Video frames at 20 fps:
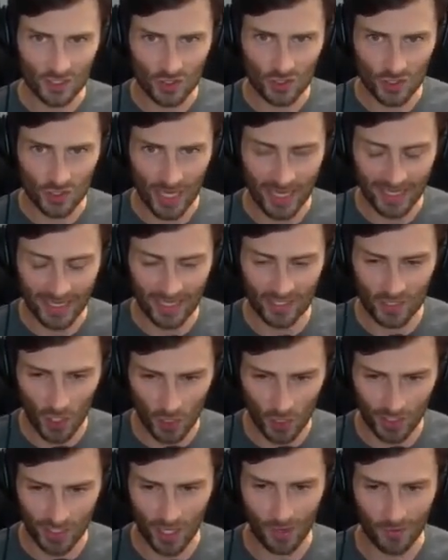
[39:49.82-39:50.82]
San
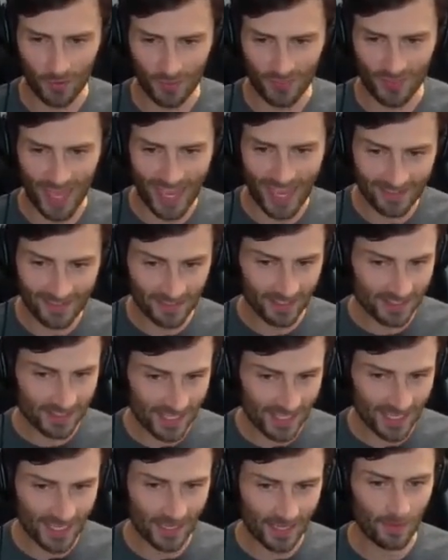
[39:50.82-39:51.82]
Antonio. That is a
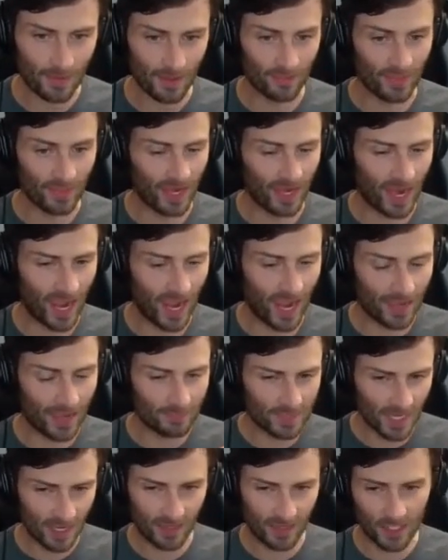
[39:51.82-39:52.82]
team that
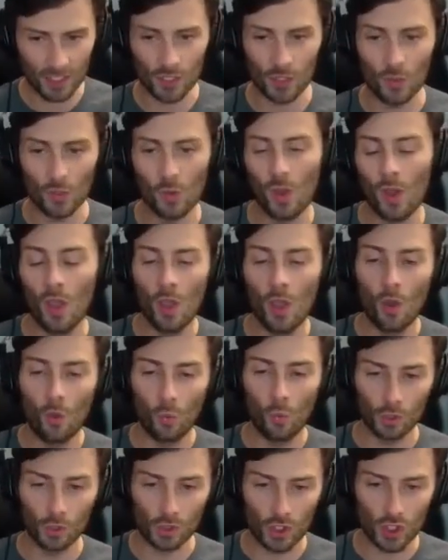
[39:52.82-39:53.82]
I'm telling you
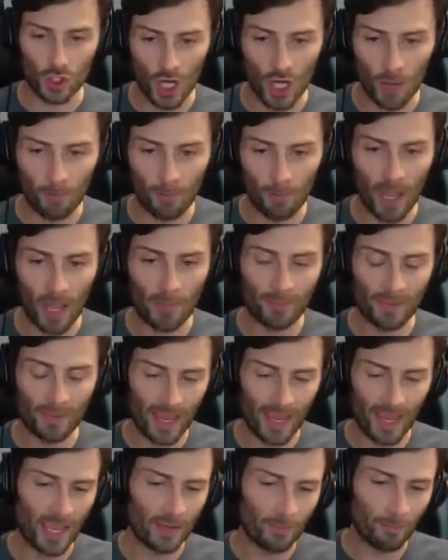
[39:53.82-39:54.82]
will jump
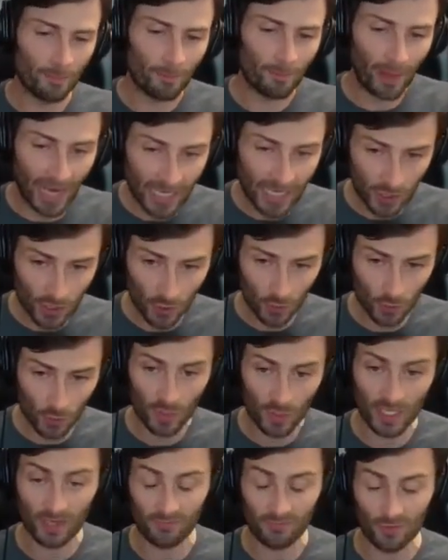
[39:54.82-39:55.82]
up and bite
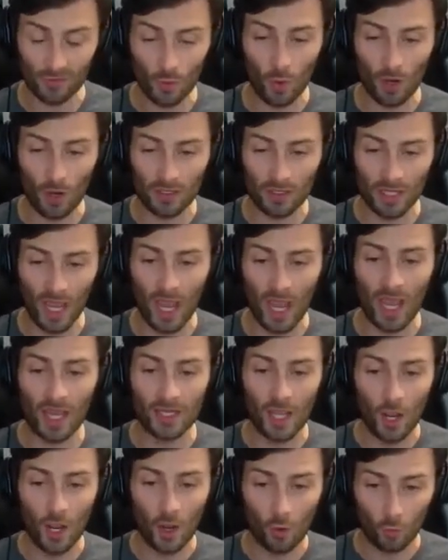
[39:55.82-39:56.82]
you if you are
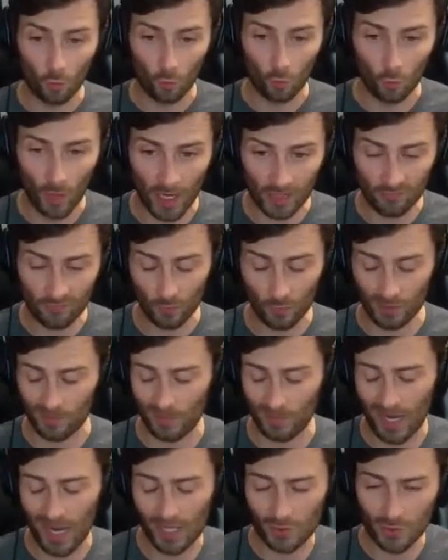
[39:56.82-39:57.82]
not ready for
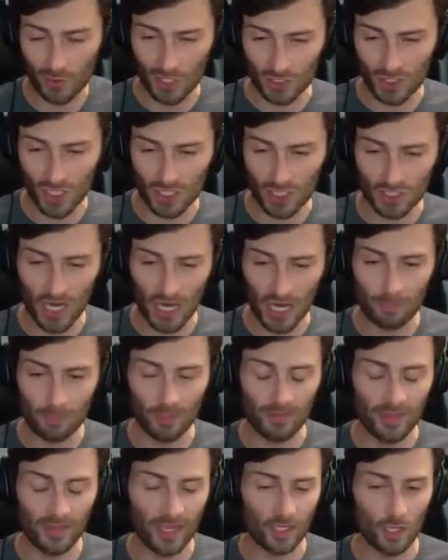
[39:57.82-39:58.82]
them. I trust Josh
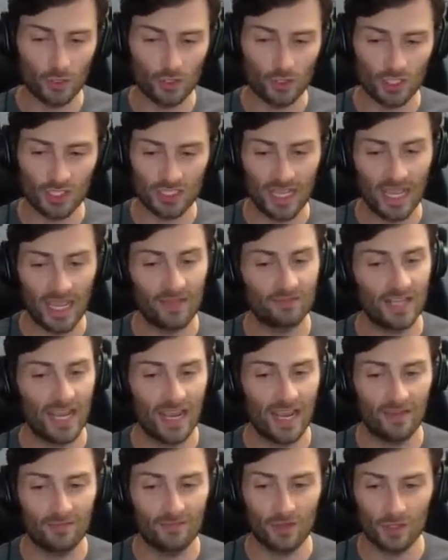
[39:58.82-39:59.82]
Heupel and that coaching staff to
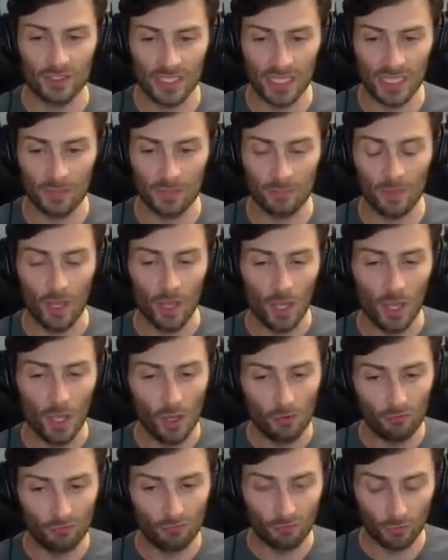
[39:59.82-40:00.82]
have their team
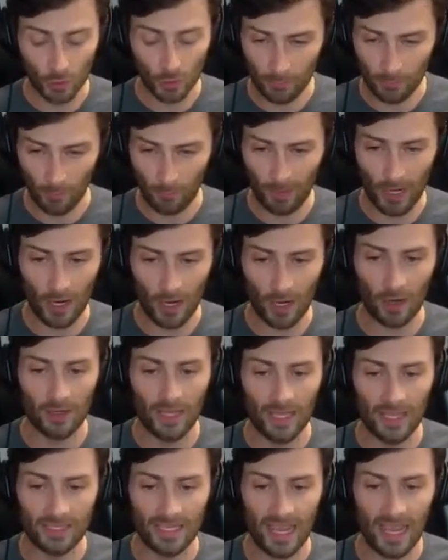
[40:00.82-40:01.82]
fully
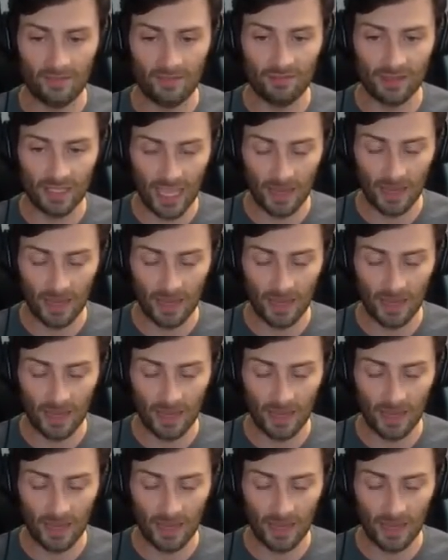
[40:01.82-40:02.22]
prepared and to have a